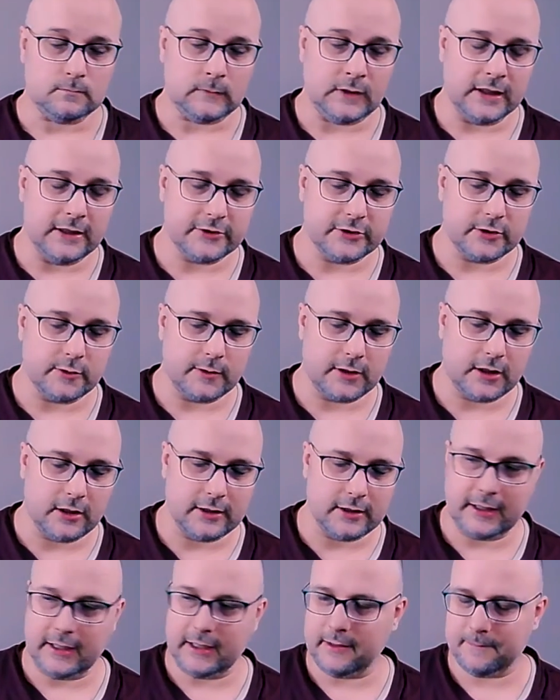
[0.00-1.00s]
And so in our
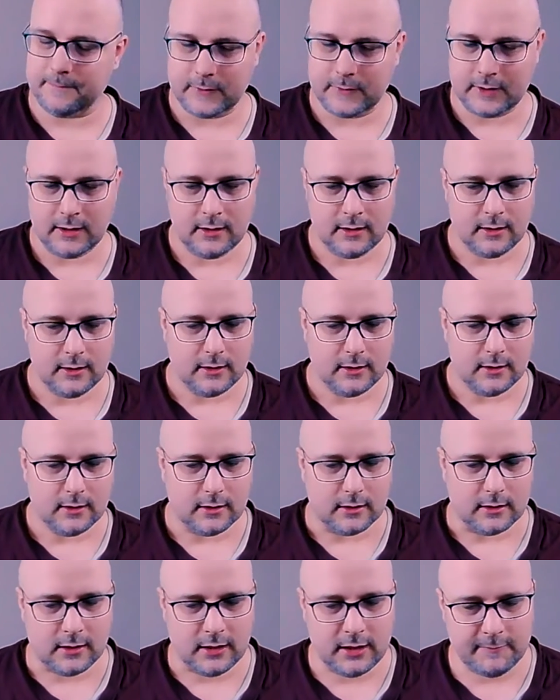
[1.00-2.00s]
game,
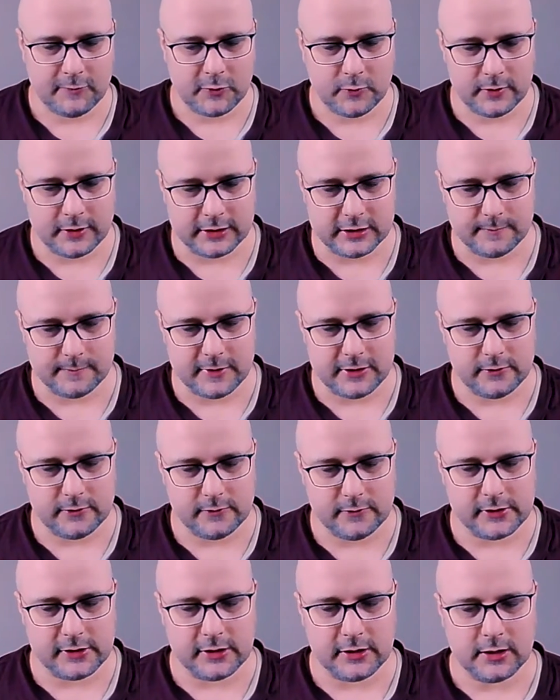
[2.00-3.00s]
I'm going to be
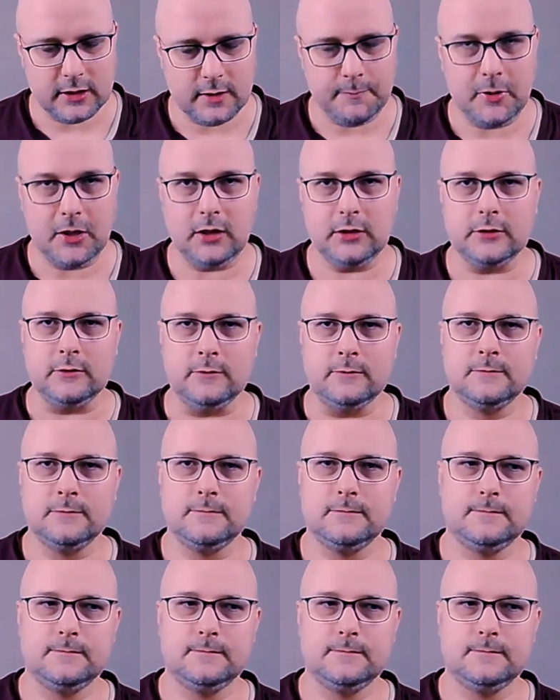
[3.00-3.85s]
using Apollo.